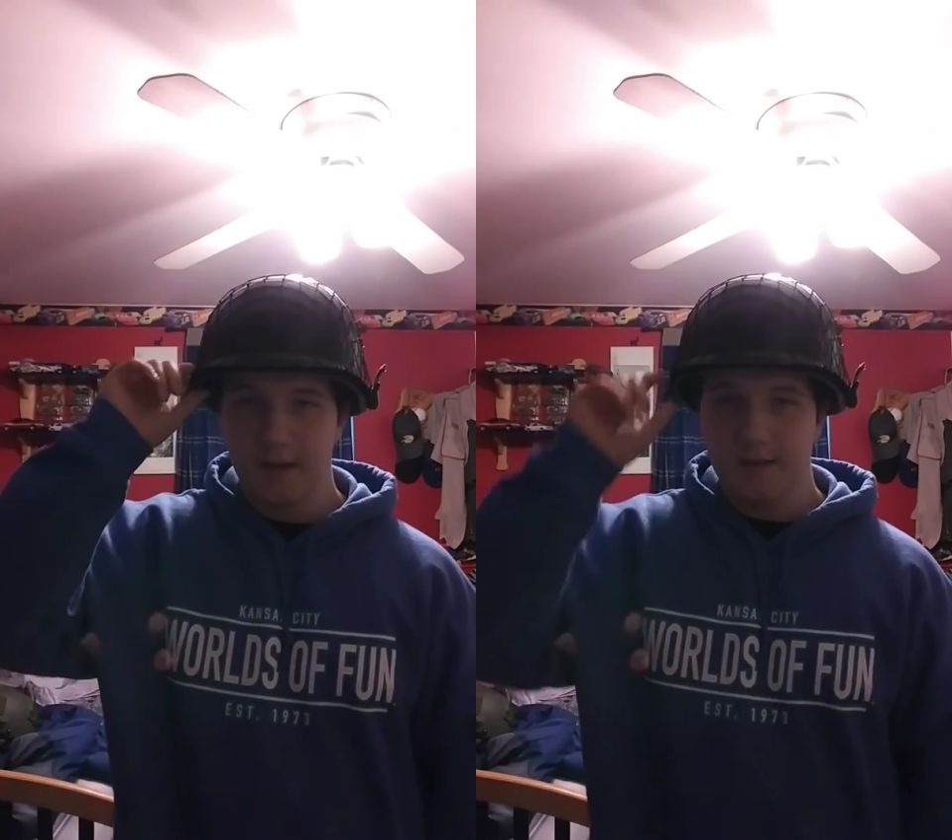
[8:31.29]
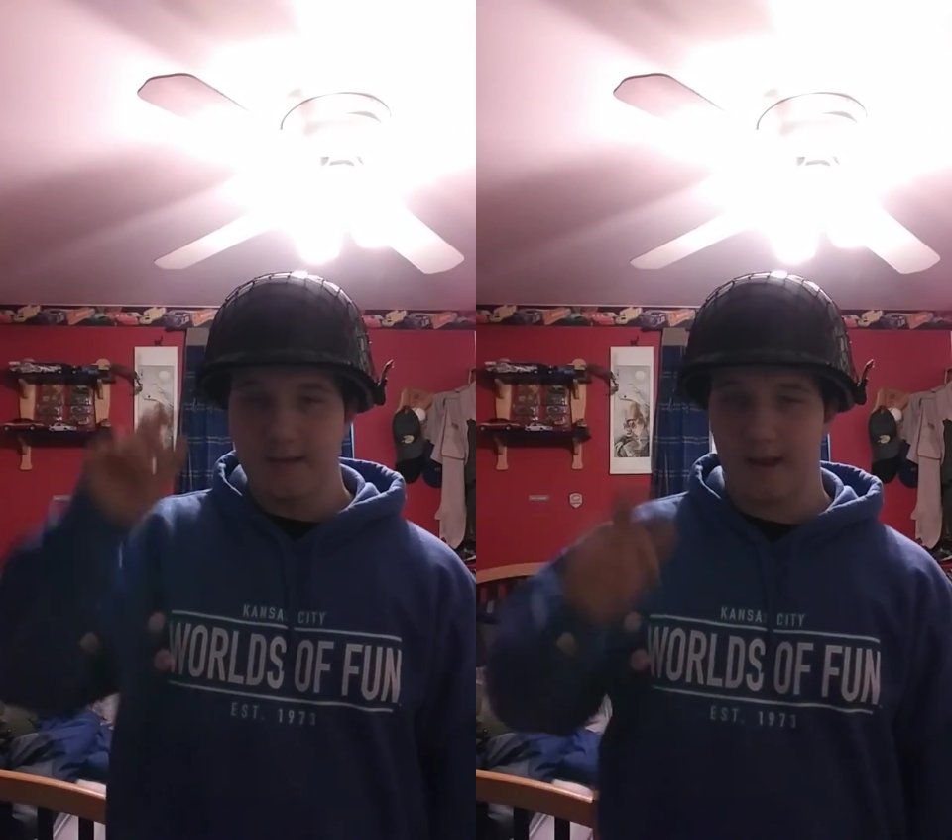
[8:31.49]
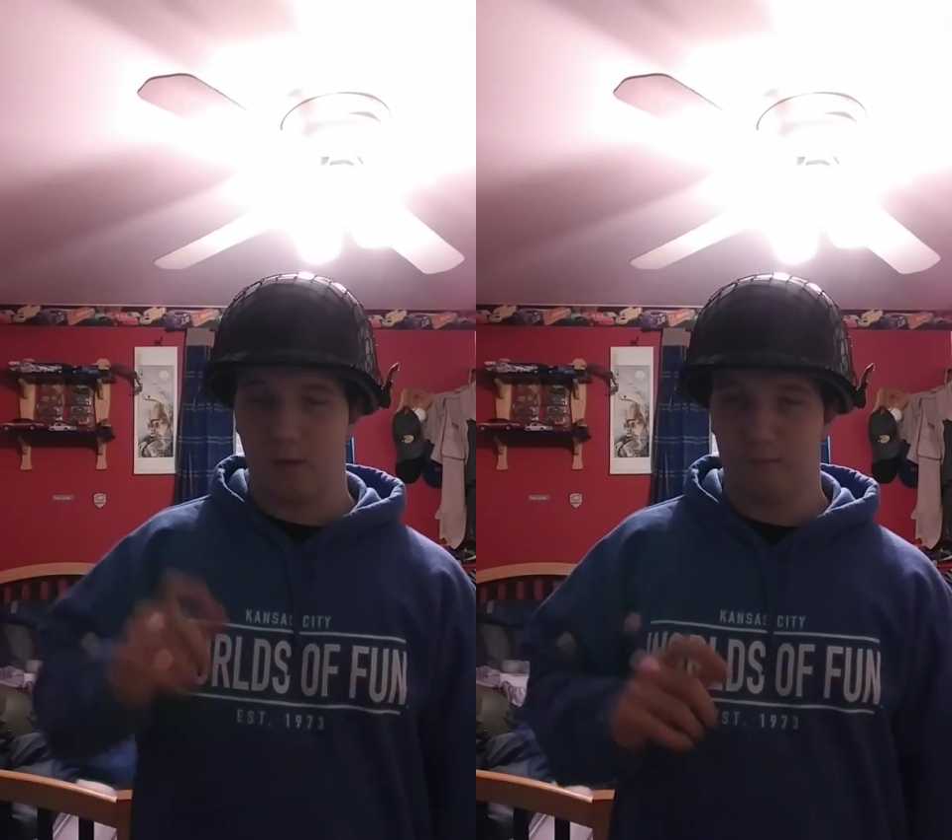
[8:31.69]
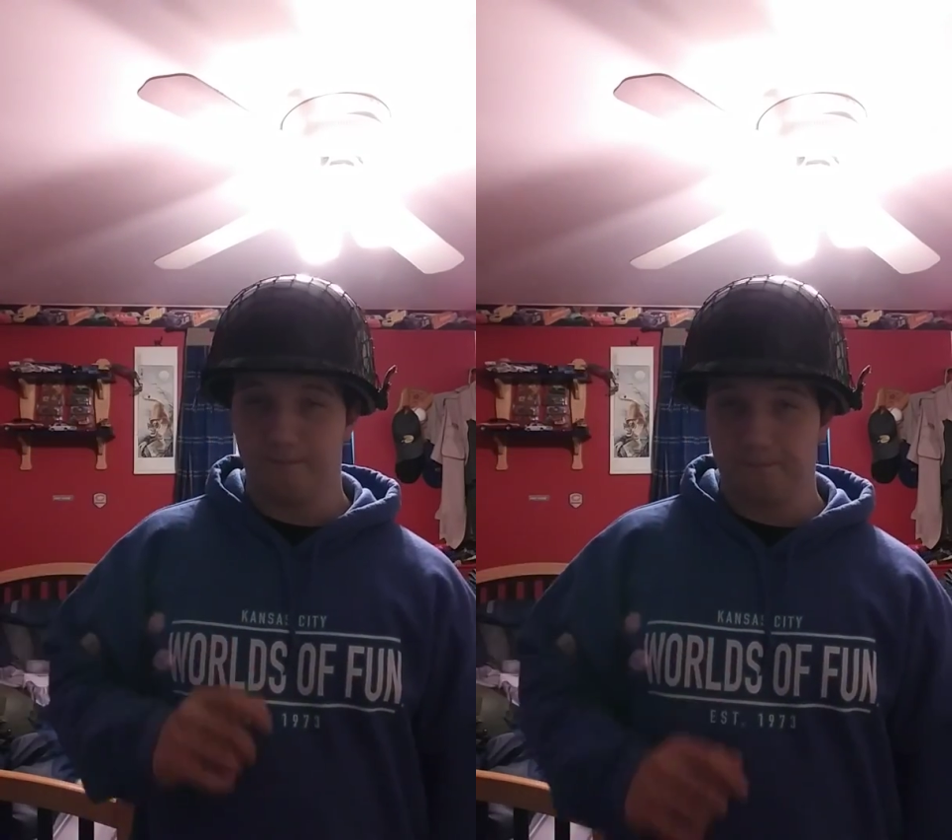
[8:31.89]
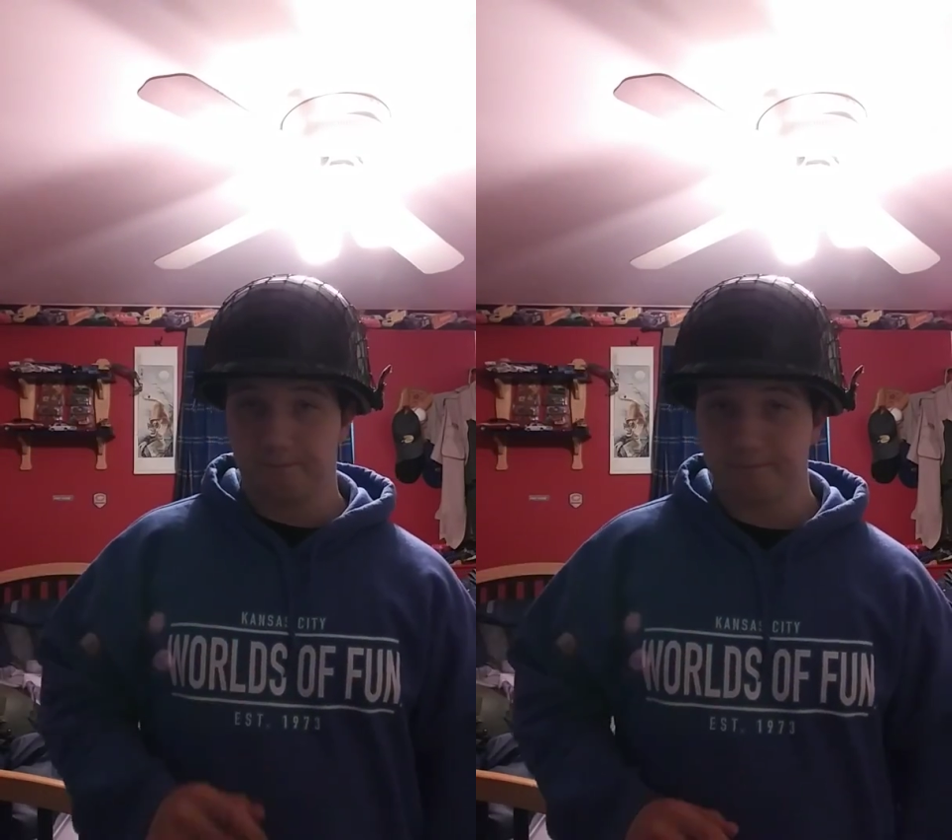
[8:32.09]
Now,
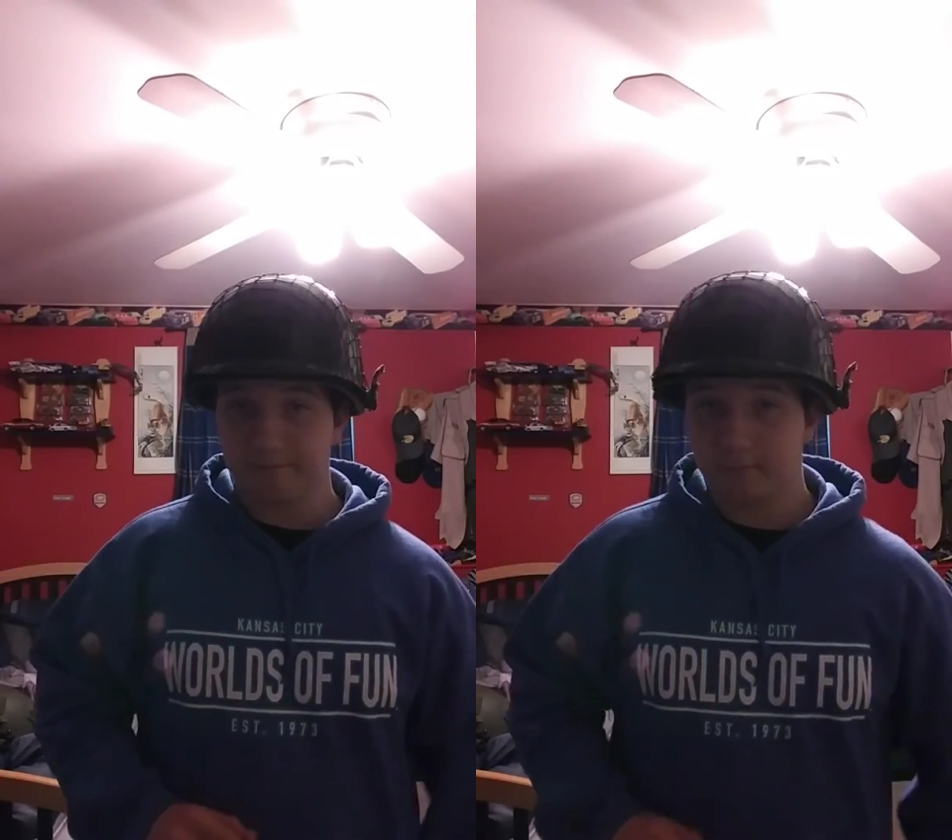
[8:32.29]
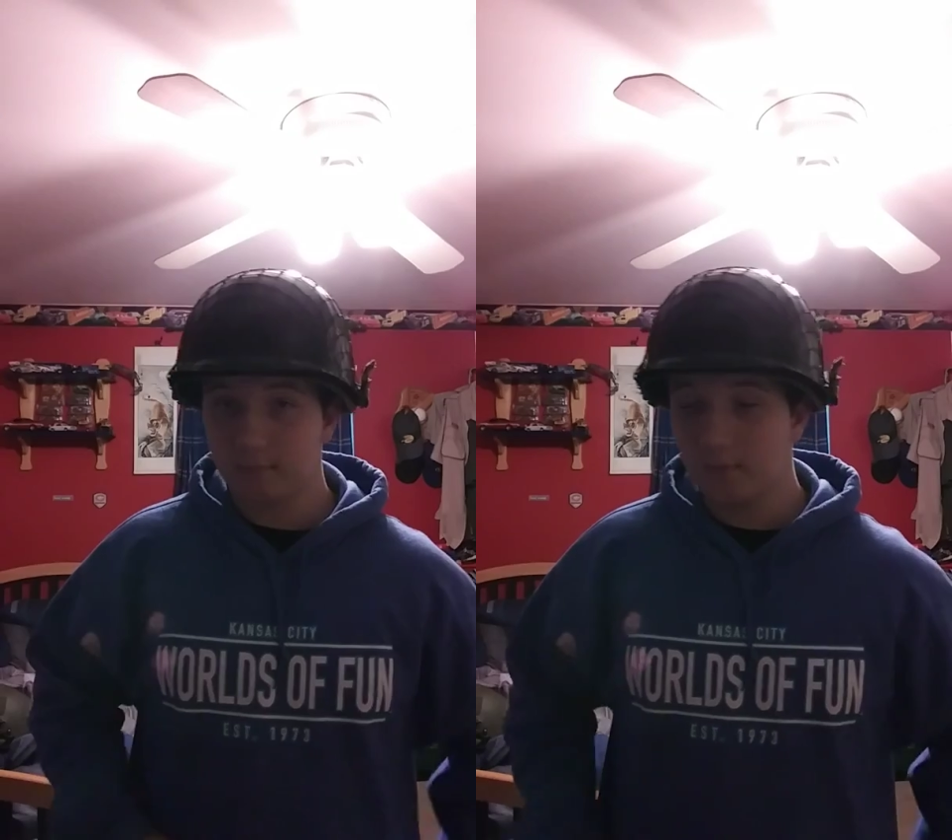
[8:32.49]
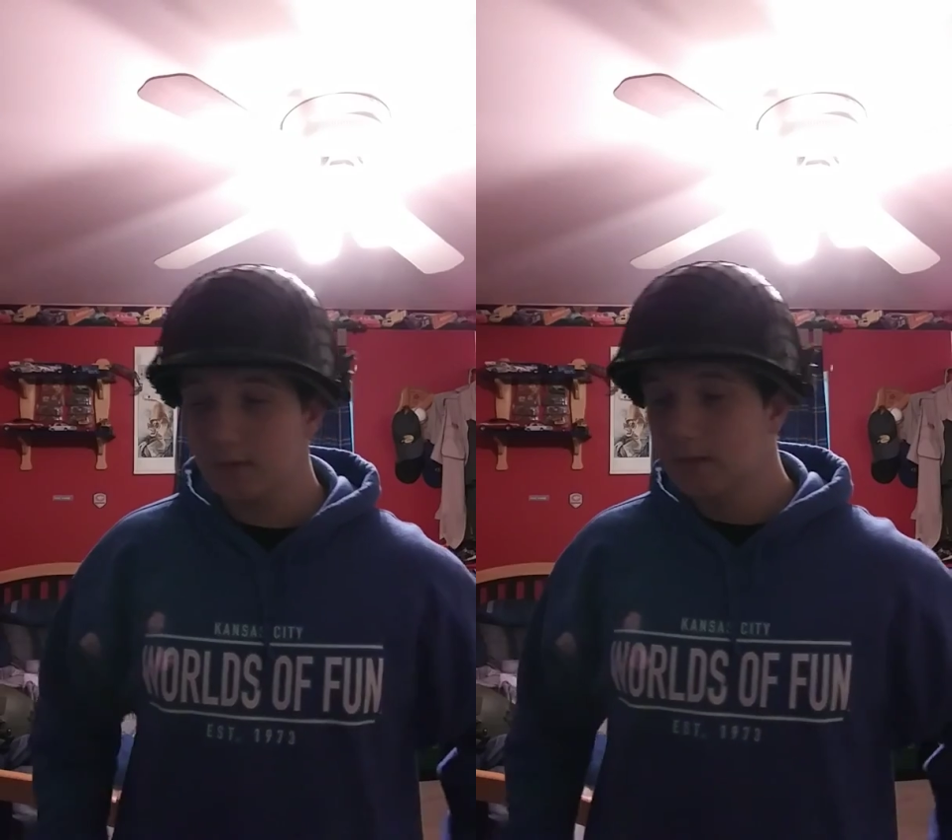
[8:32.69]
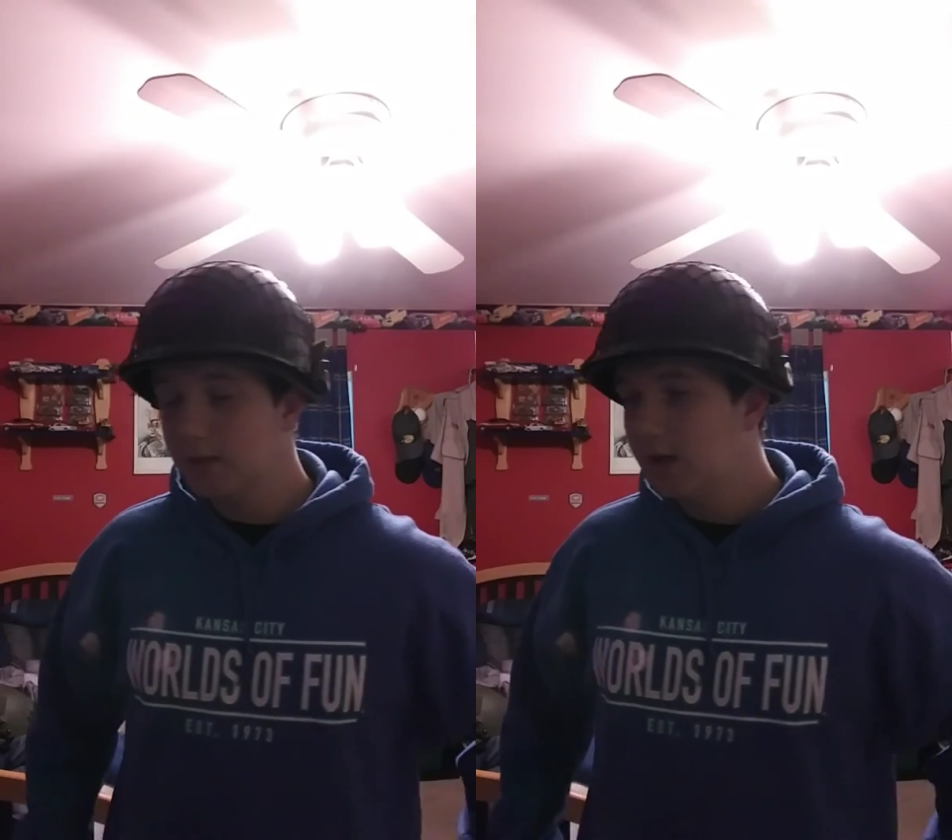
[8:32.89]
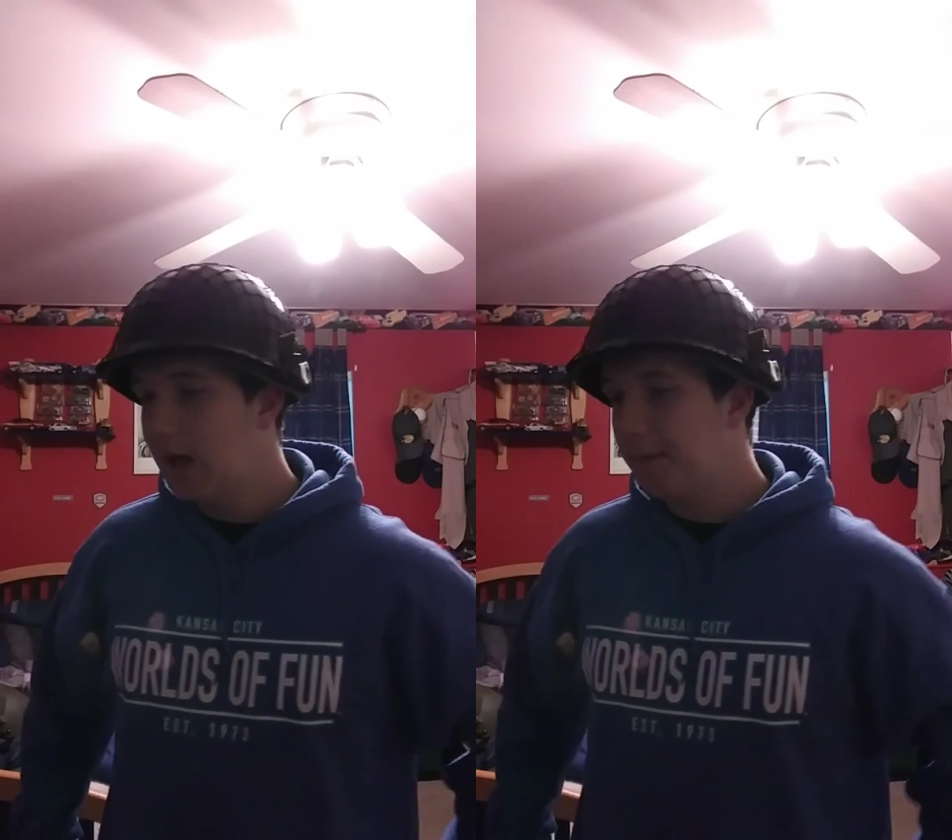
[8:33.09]

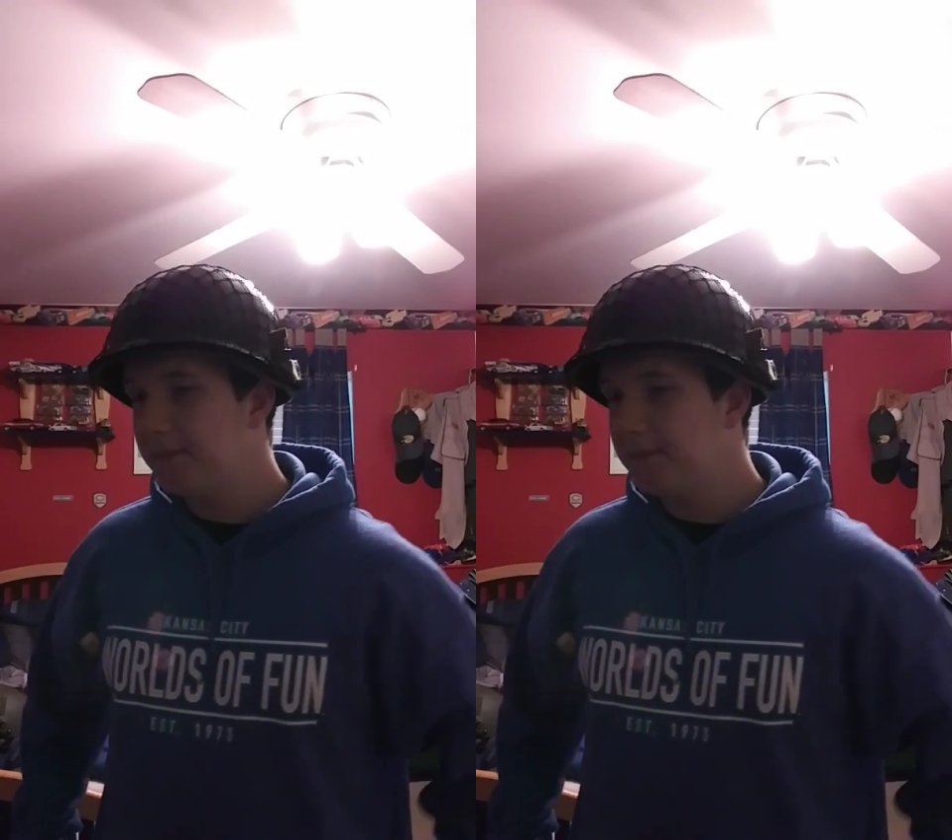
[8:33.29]
I